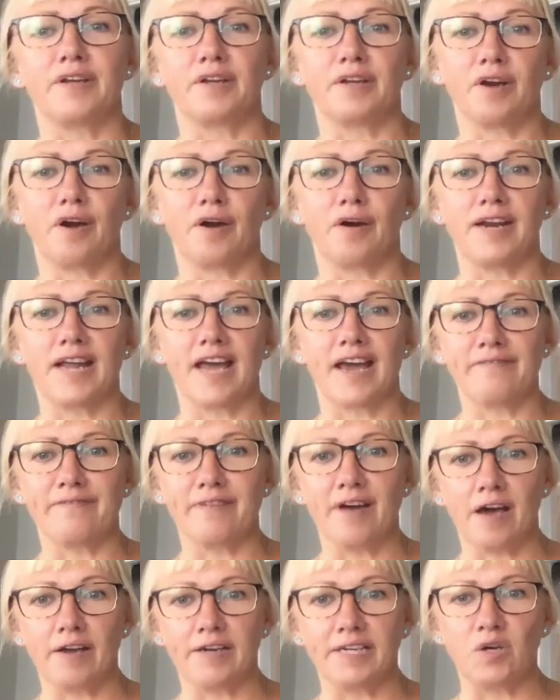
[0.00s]
you can't have
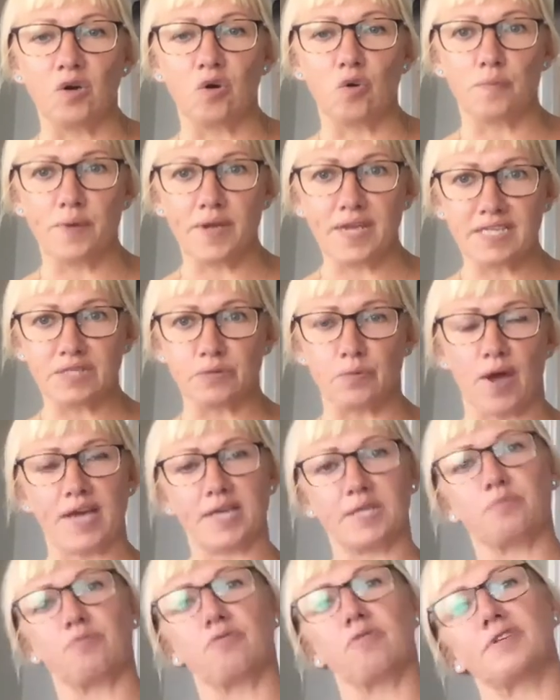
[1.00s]
honey or
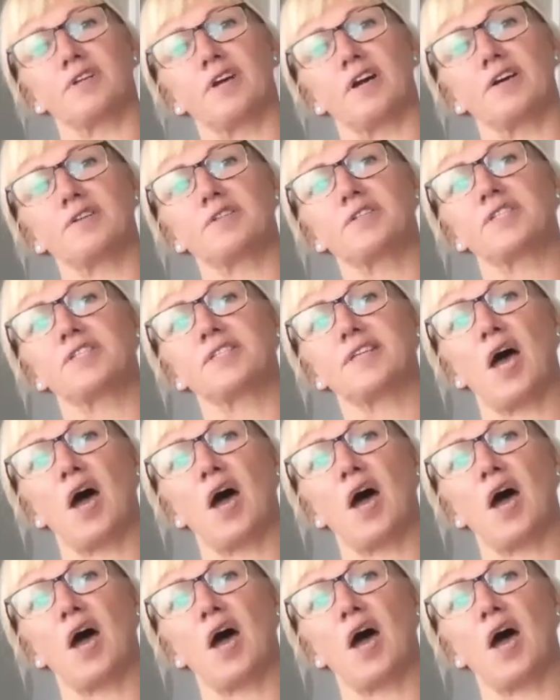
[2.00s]
beeswax products.